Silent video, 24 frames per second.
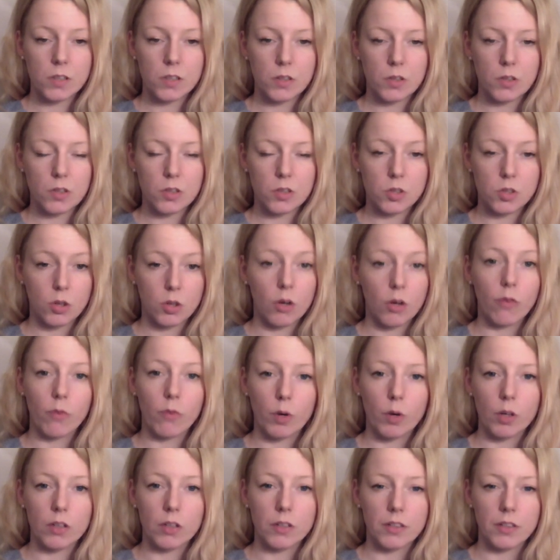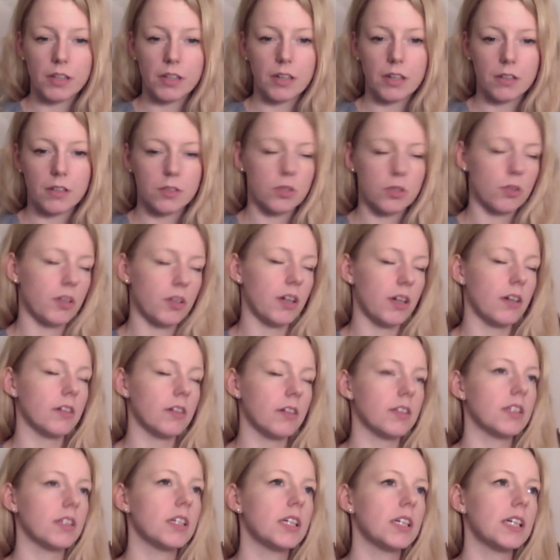Sockenwolle, sock yarn.
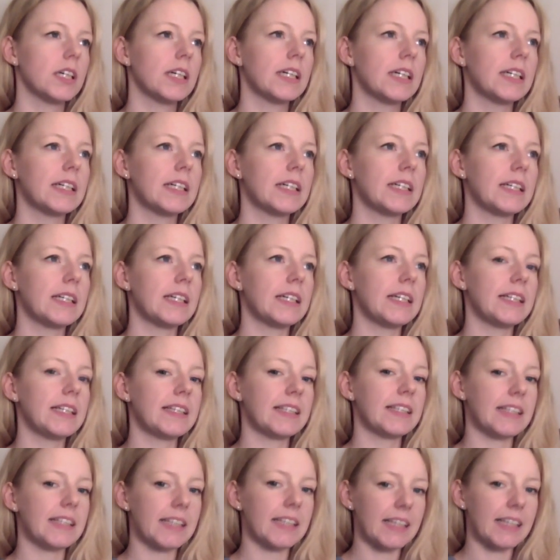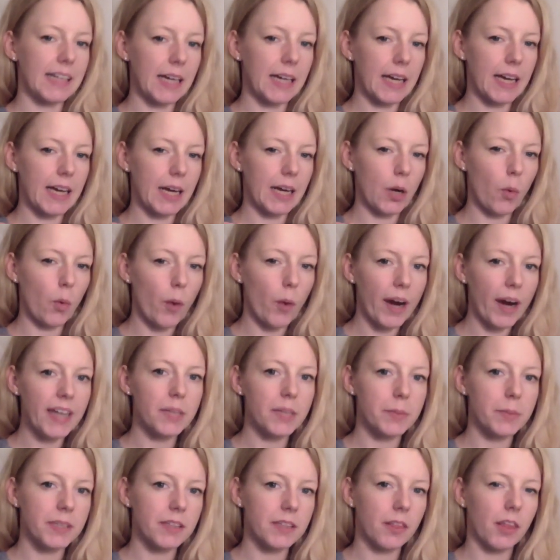It's quite a
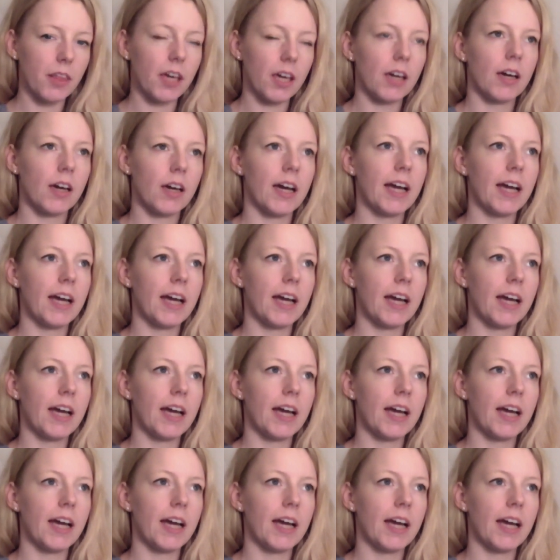bit thicker.